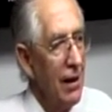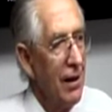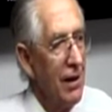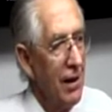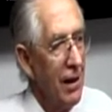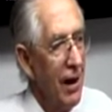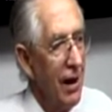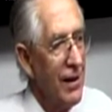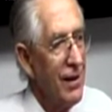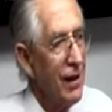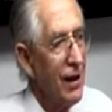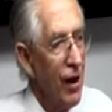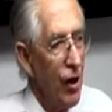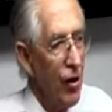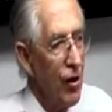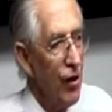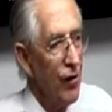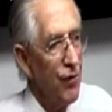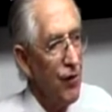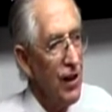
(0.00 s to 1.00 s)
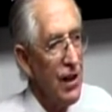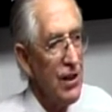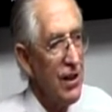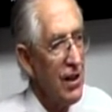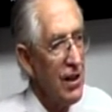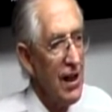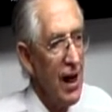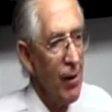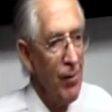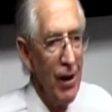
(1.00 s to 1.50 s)
right, to go to the Feast
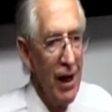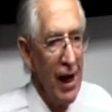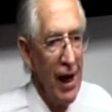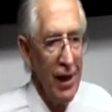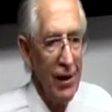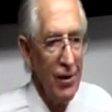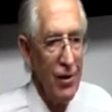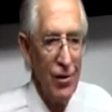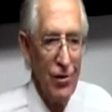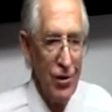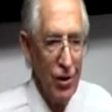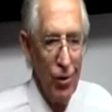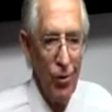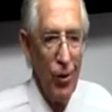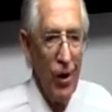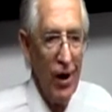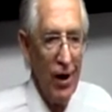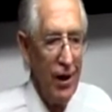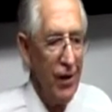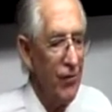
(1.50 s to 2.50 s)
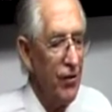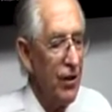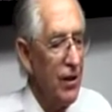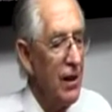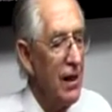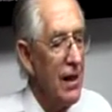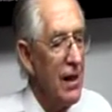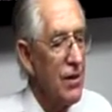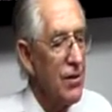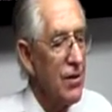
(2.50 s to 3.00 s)
of Tabernacles, or whatever
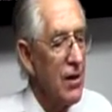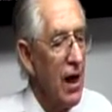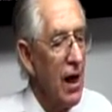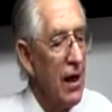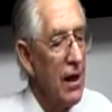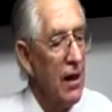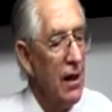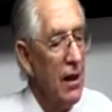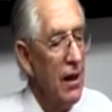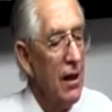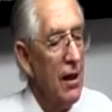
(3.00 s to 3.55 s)
it is, right?